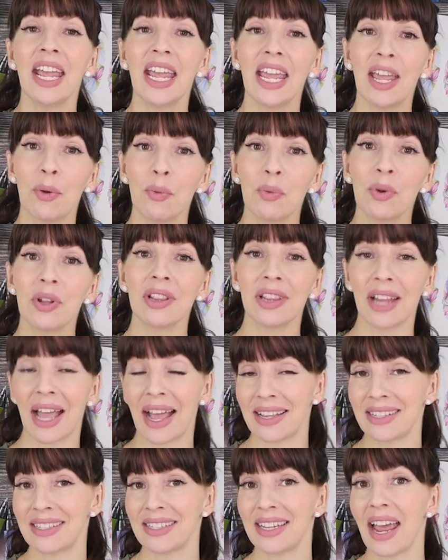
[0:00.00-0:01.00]
it will
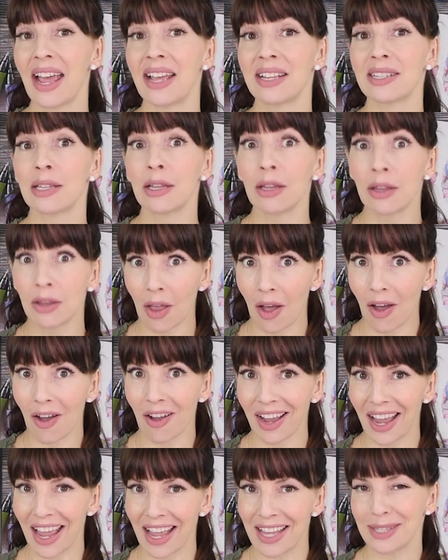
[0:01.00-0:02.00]
last as
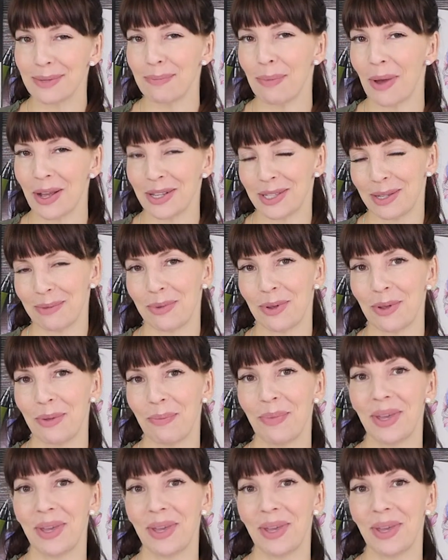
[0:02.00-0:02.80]
long as possible,